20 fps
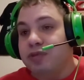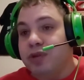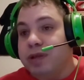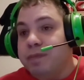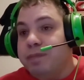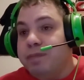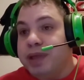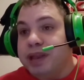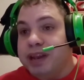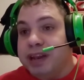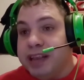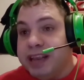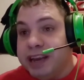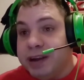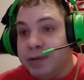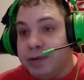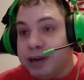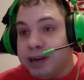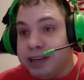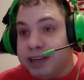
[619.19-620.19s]
we've been
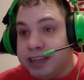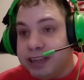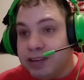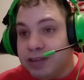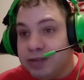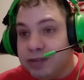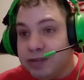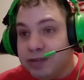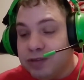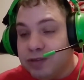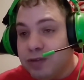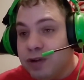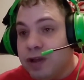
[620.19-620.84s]
hearing this